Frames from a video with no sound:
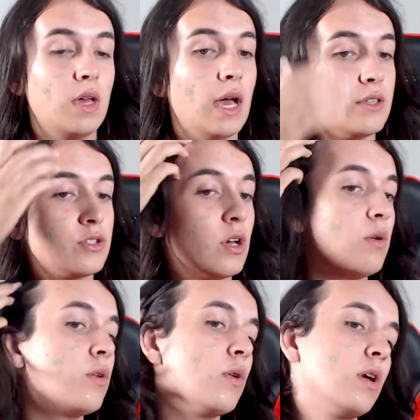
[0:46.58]
It's so
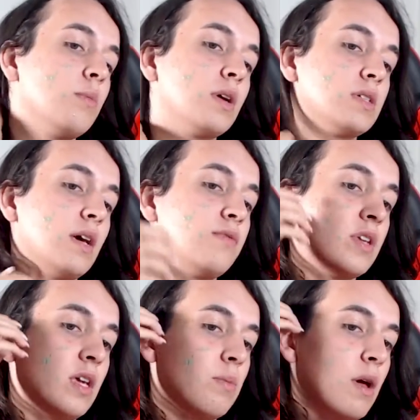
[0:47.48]
annoying because I have to
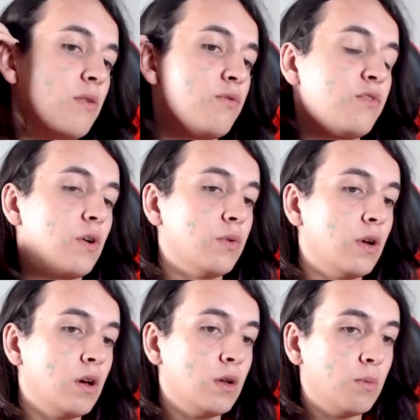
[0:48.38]
keep my phone
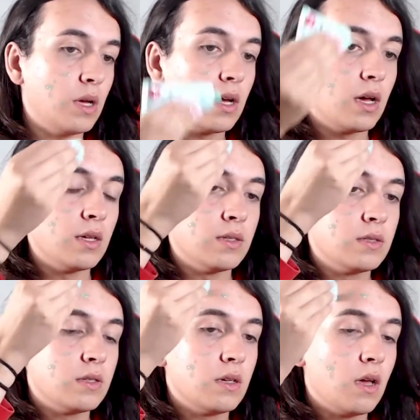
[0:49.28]
on
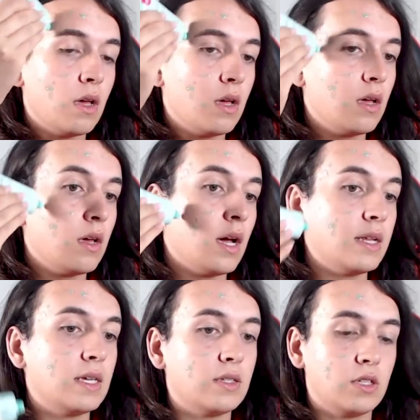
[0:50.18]
because I'm
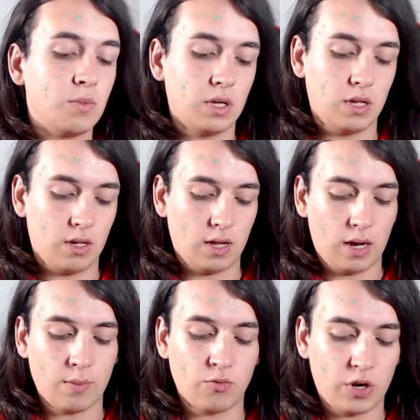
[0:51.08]

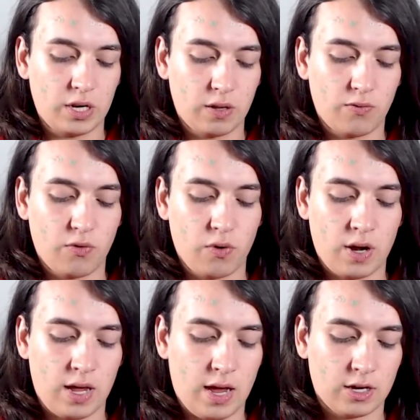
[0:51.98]
waiting for
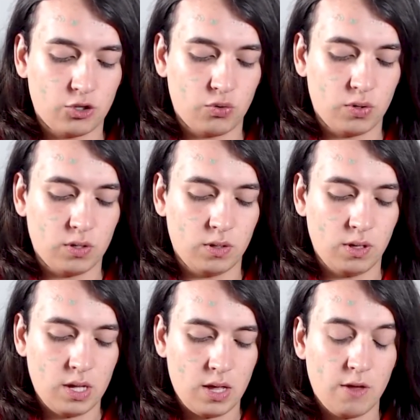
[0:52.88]
an actual
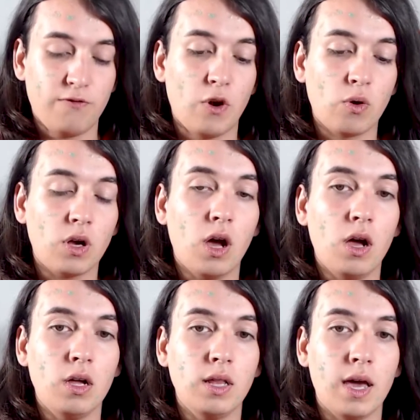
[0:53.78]
phone
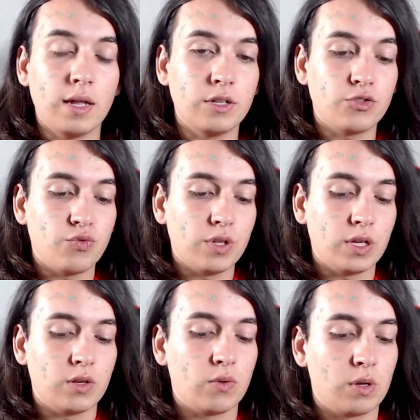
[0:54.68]
call, and it's really
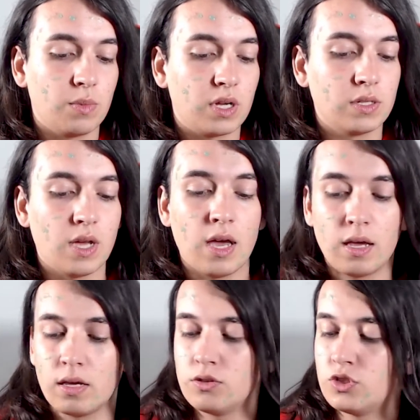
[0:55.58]
annoying because
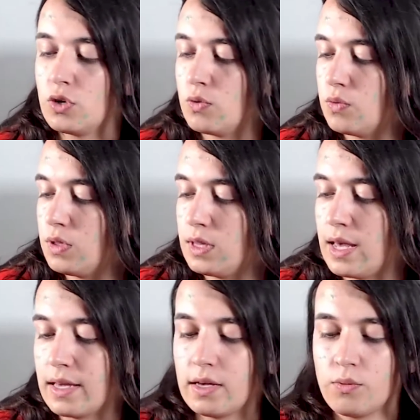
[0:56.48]
I don't
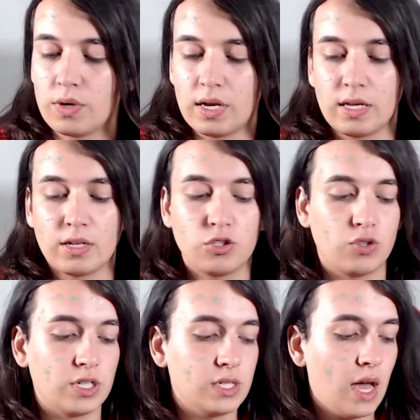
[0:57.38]
like it when I get
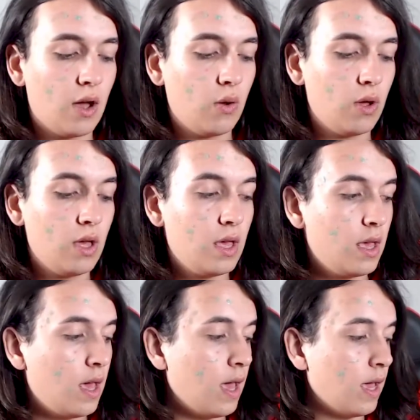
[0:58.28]
stressed out
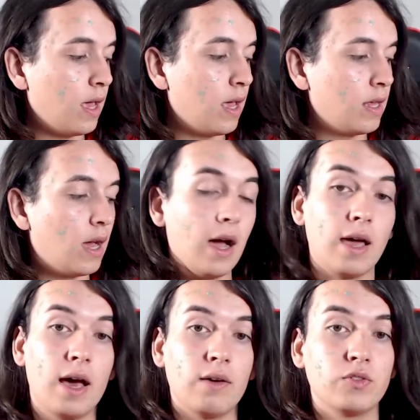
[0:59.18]
and I
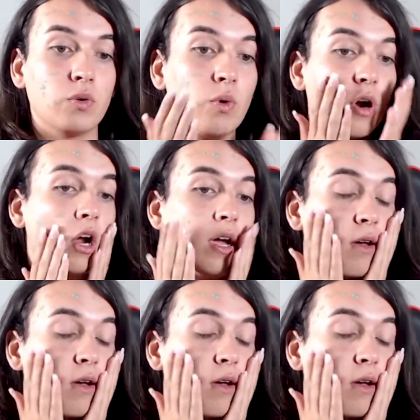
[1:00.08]
have to worry.